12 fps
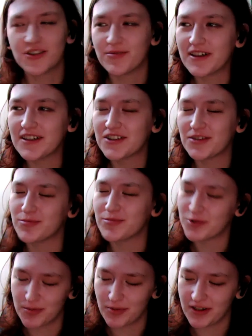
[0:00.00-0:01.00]

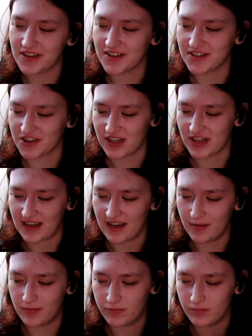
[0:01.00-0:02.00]
to bring it to such like
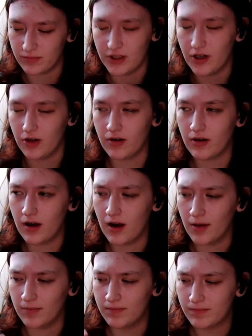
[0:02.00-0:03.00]
a
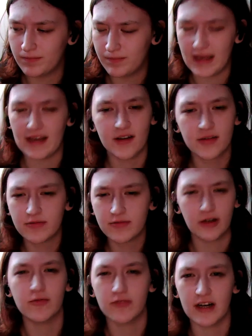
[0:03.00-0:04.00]
big
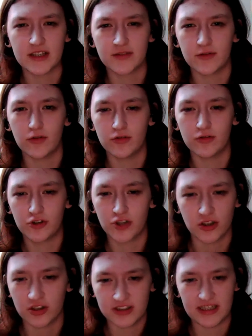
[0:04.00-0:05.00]
film festival
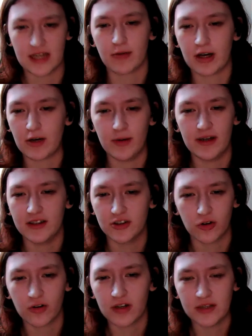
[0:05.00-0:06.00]
just to celebrate queer
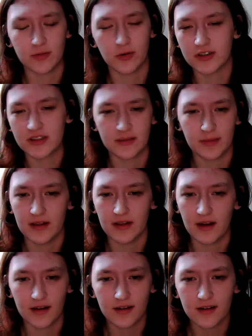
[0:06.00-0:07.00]
stories, what's it been
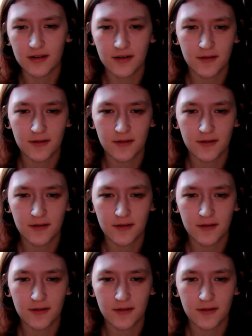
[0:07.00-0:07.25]
like?